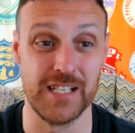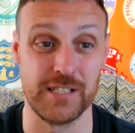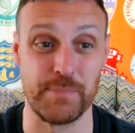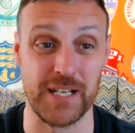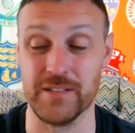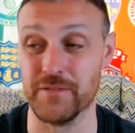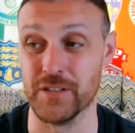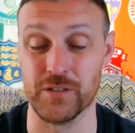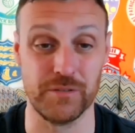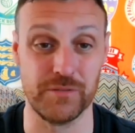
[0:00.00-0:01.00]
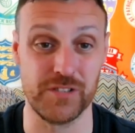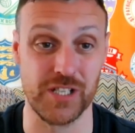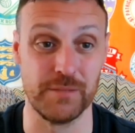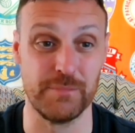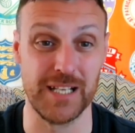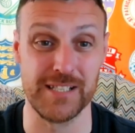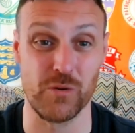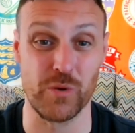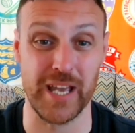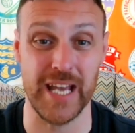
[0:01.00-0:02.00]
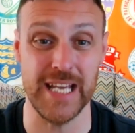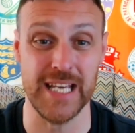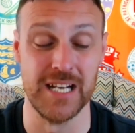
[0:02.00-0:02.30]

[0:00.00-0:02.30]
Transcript: Especially if the other side plays okay.